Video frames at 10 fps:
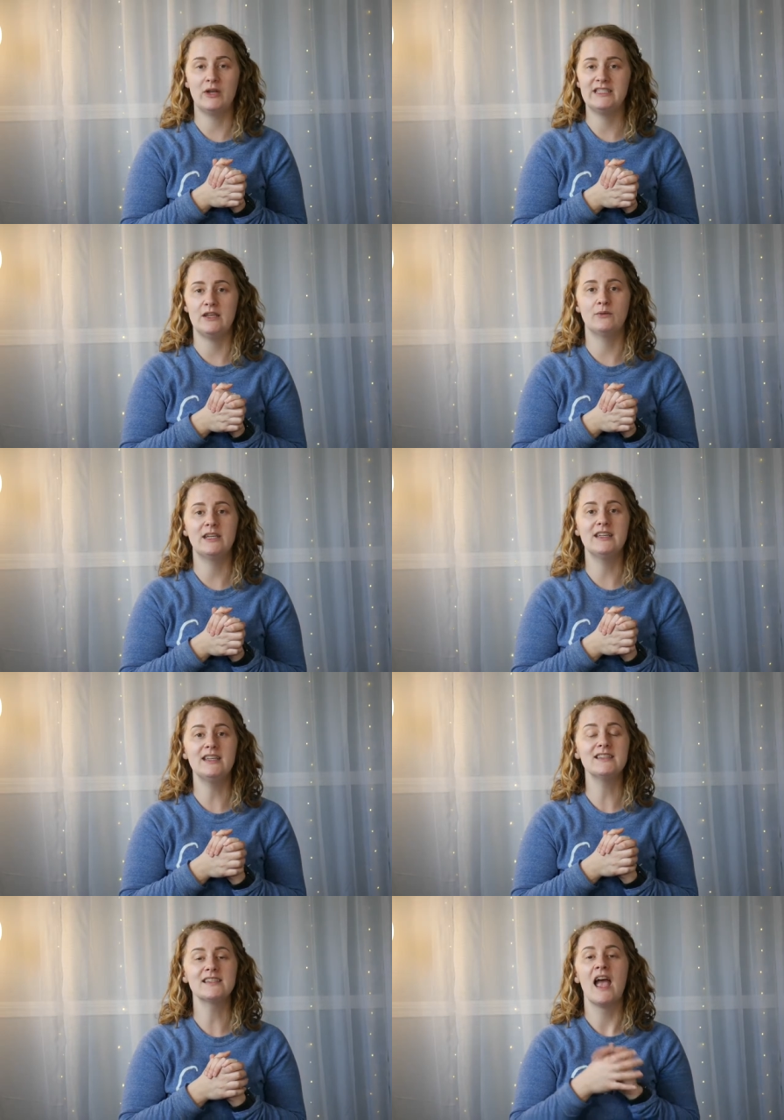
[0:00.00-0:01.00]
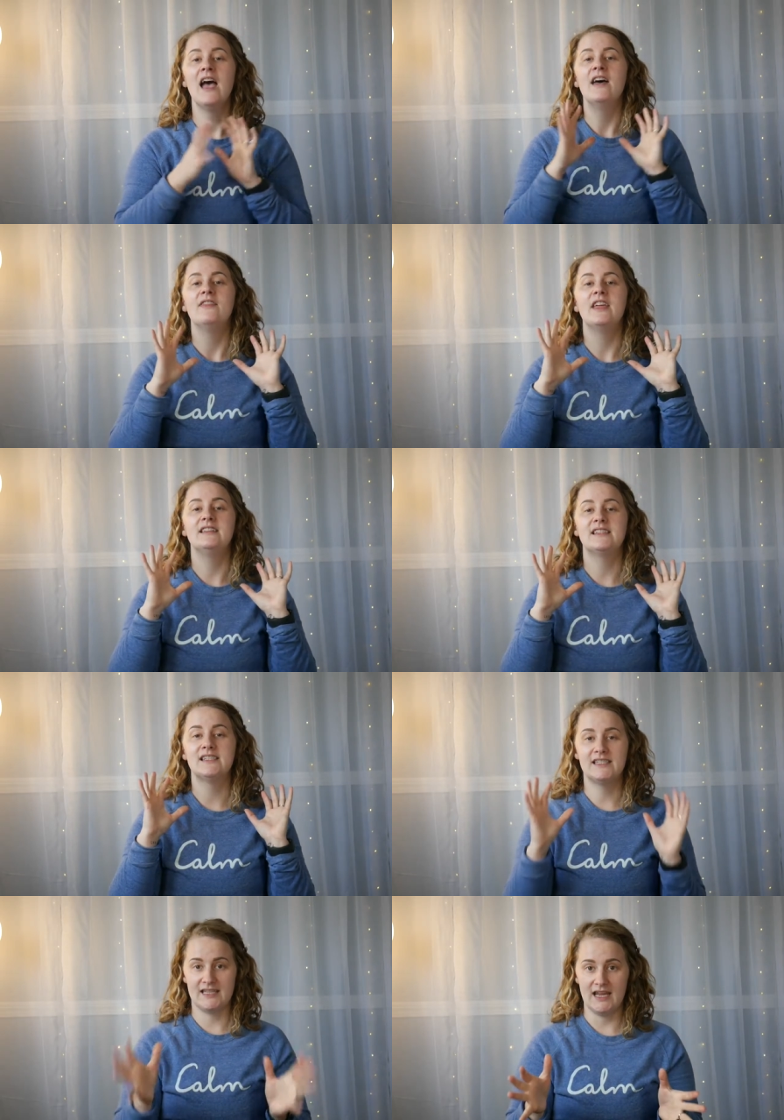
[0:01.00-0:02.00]
idea what it is, then
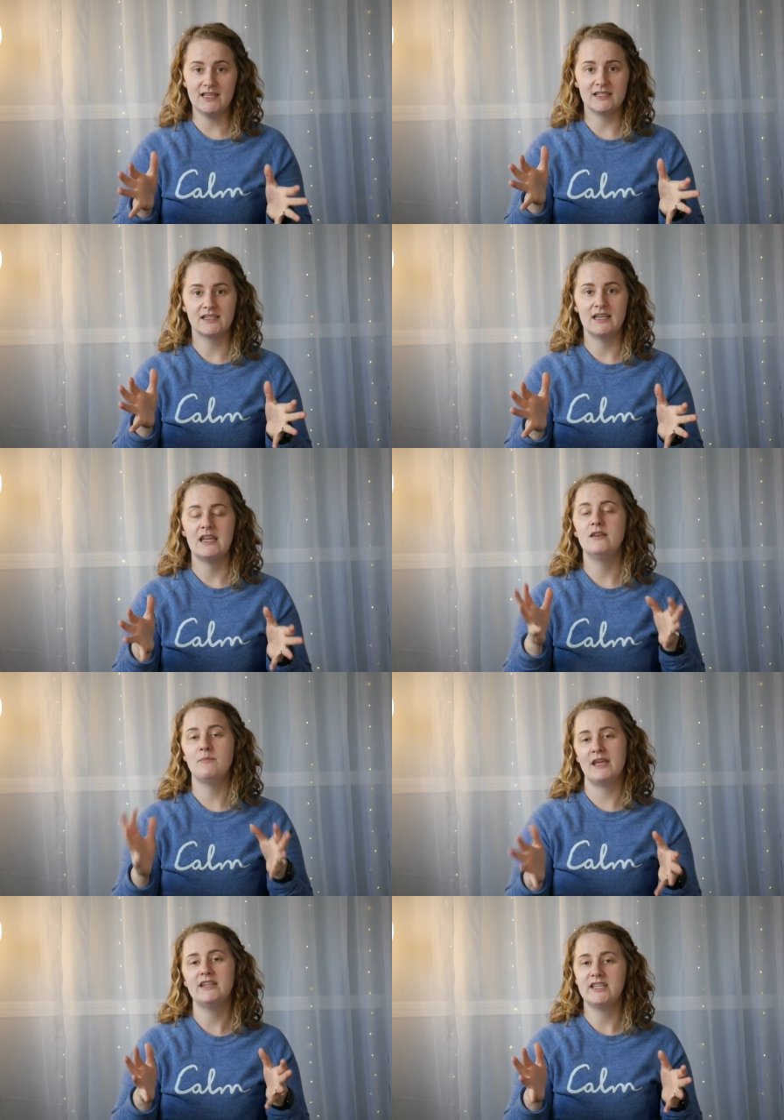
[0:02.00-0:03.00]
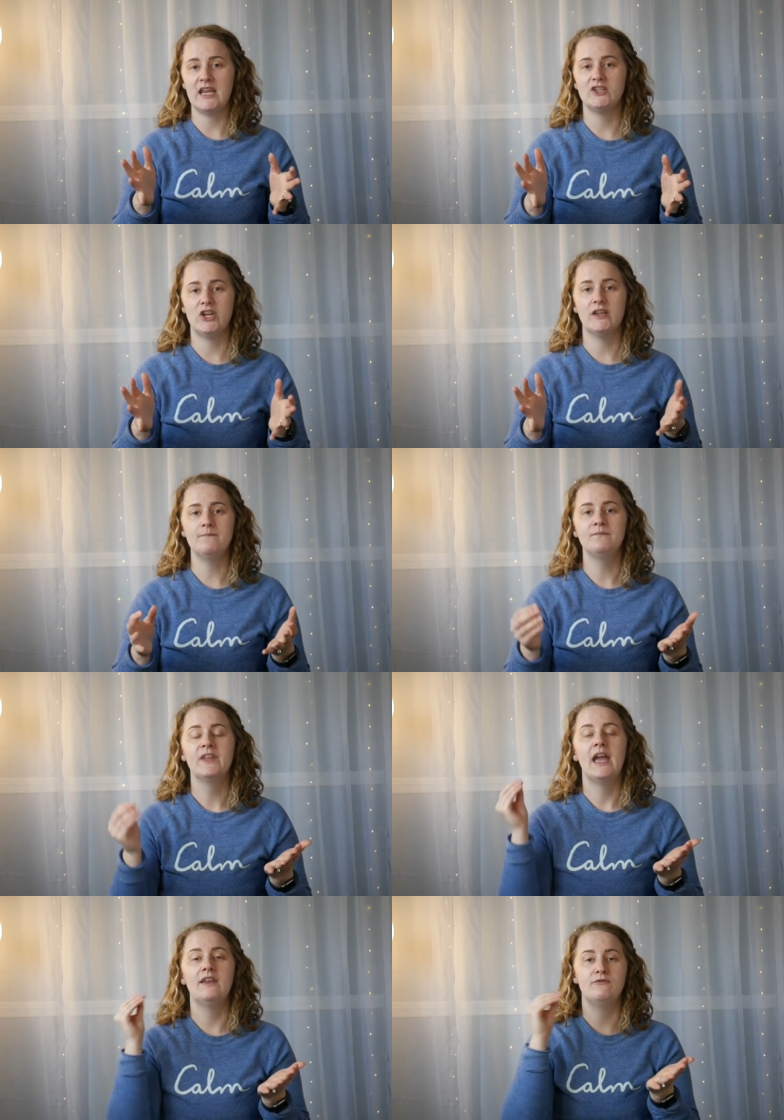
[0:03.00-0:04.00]
sit in meditation
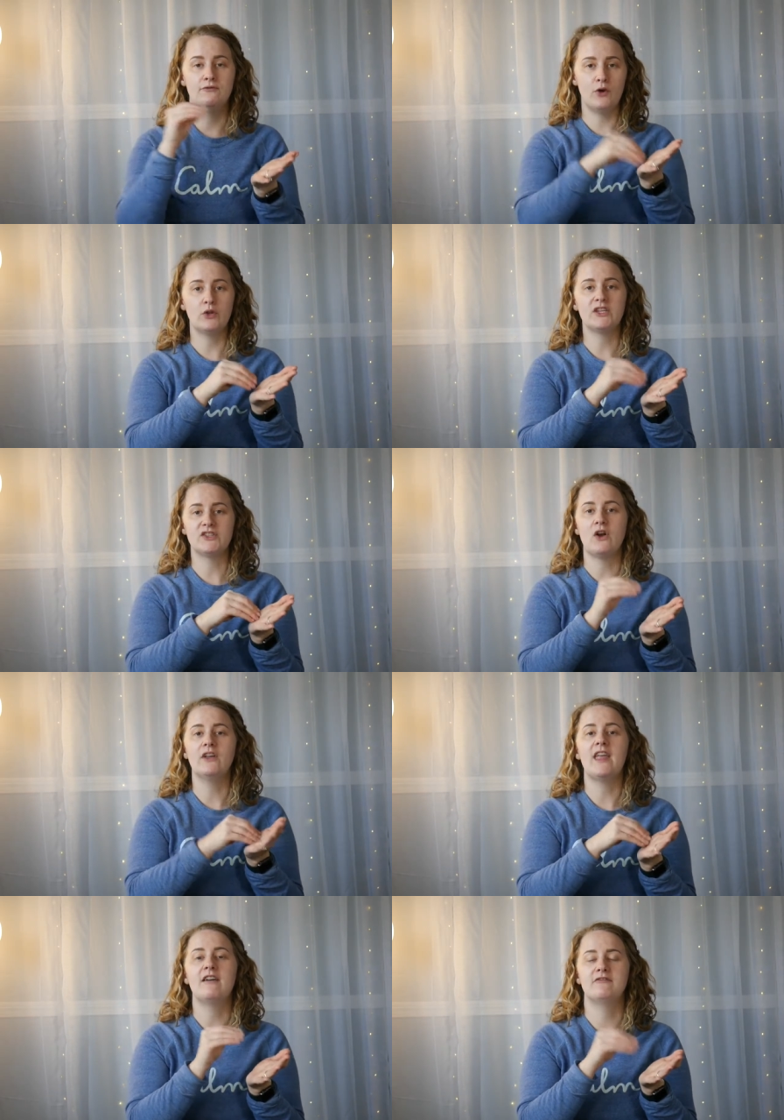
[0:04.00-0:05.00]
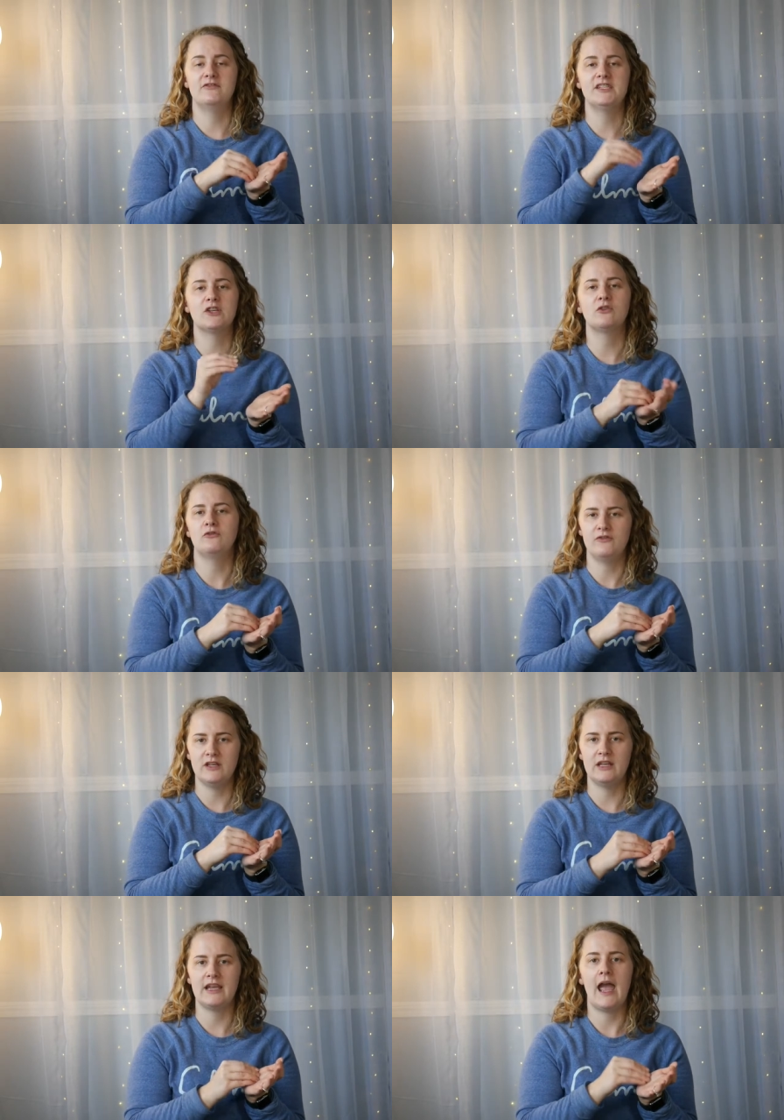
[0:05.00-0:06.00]
and focus on that physical
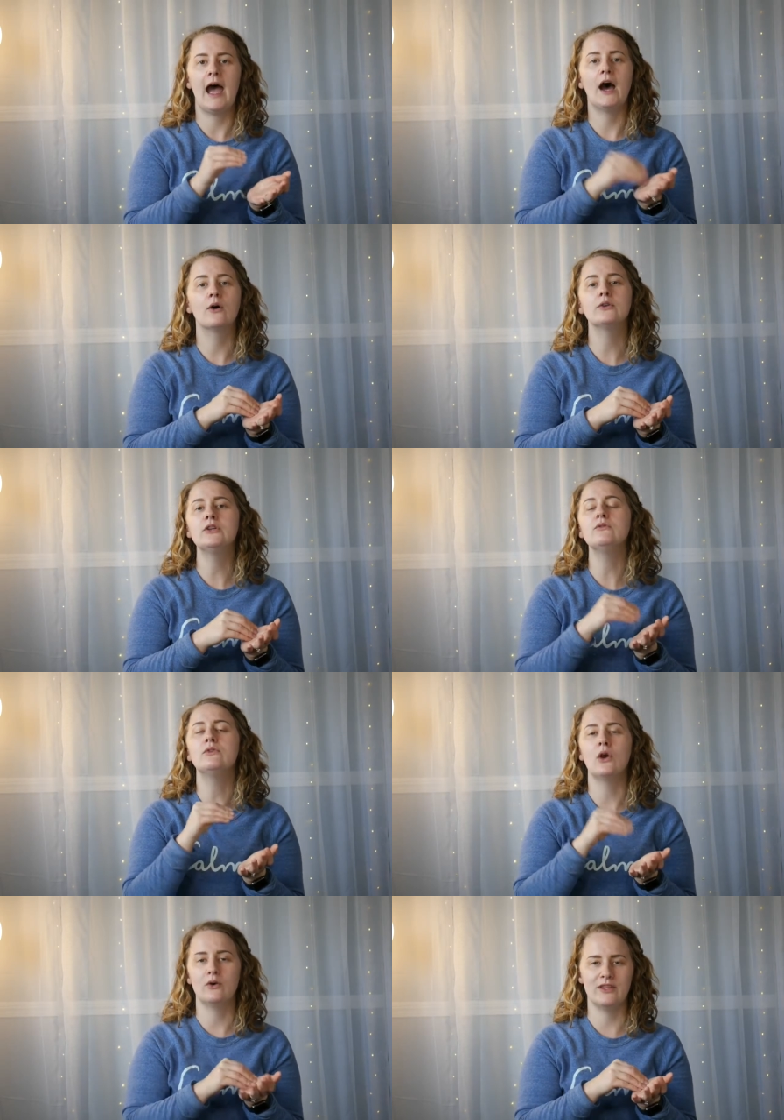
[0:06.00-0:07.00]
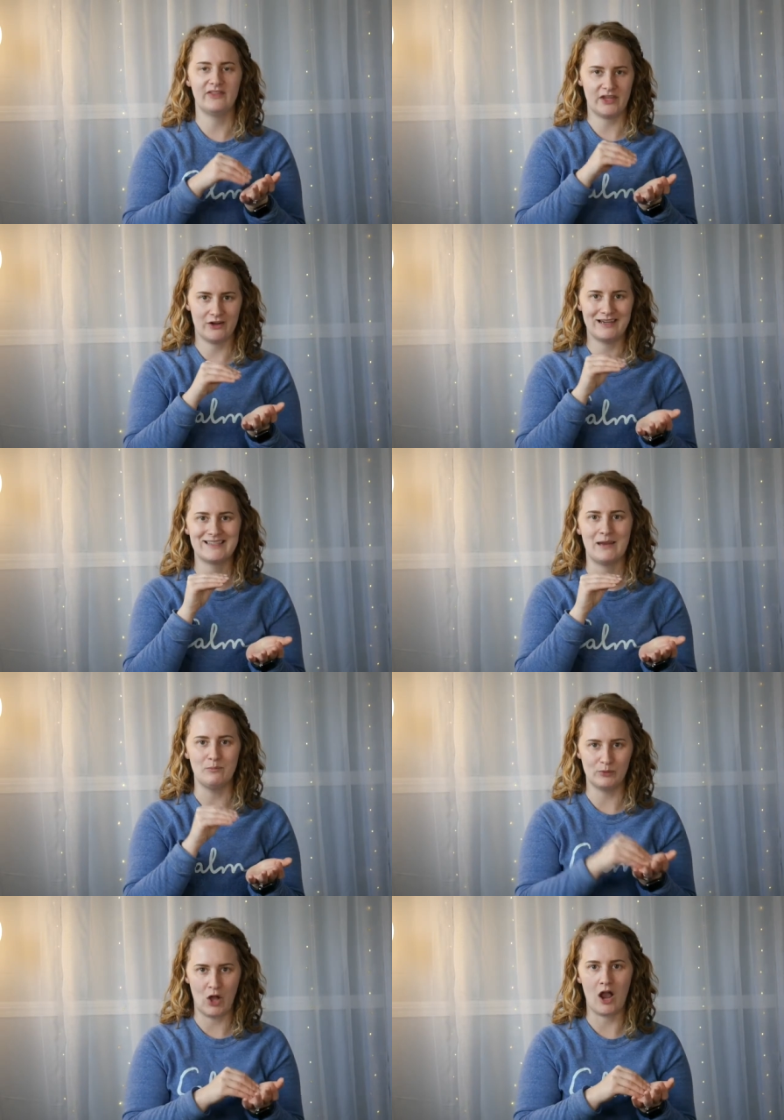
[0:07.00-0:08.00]
feeling. How do you know that there is a
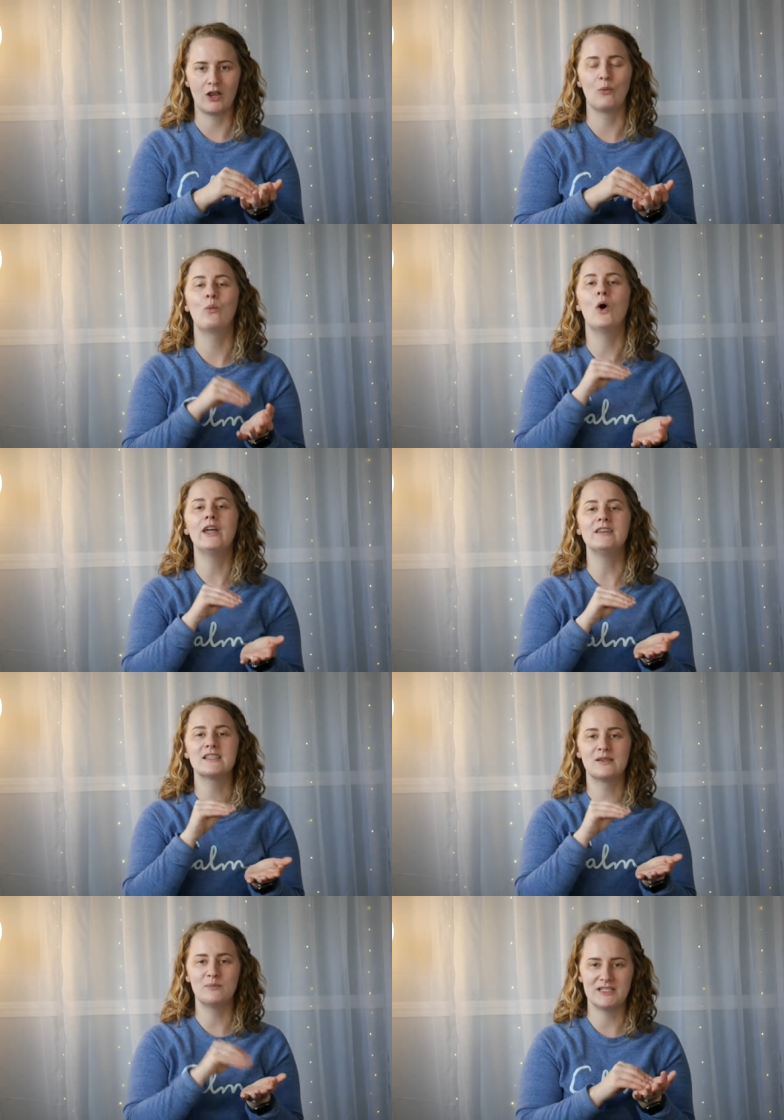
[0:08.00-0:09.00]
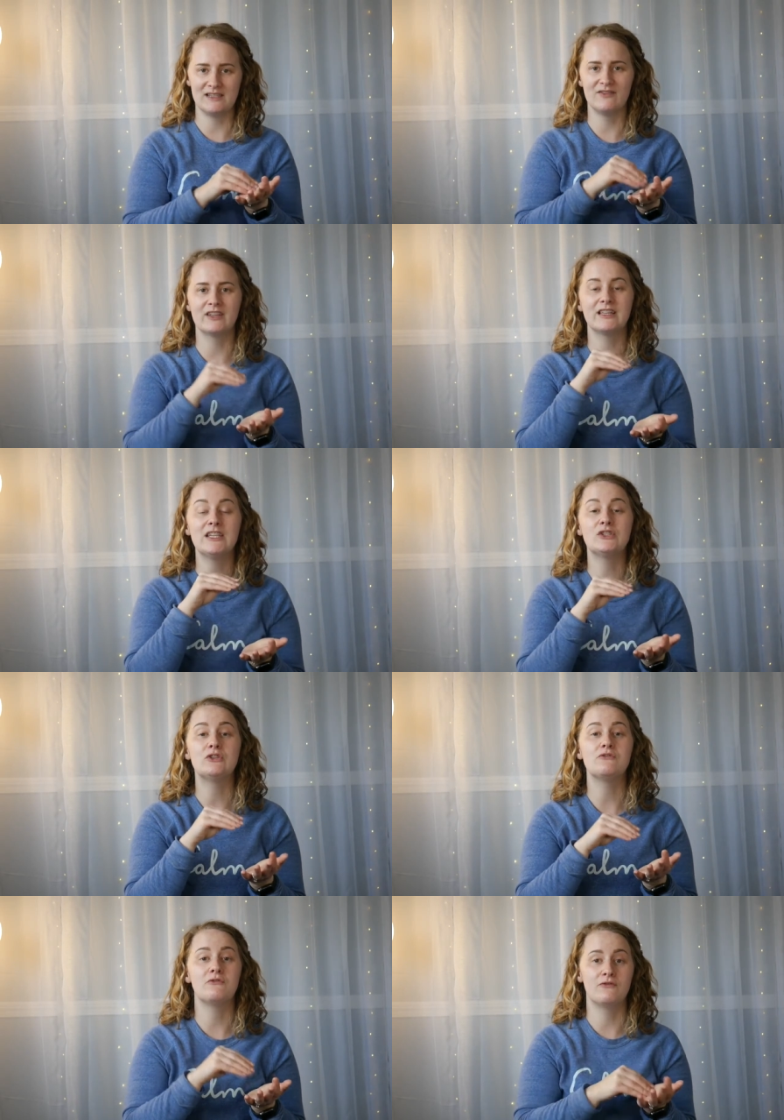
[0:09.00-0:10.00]
block? What specifically do
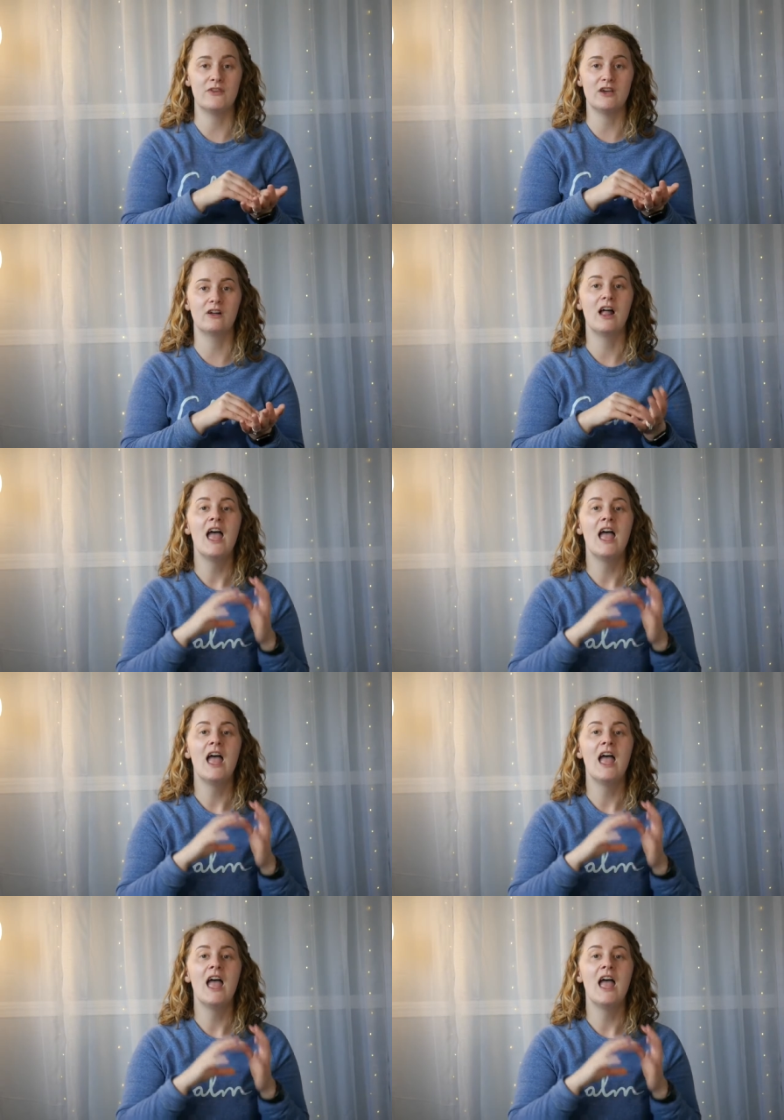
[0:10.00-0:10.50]
you feel?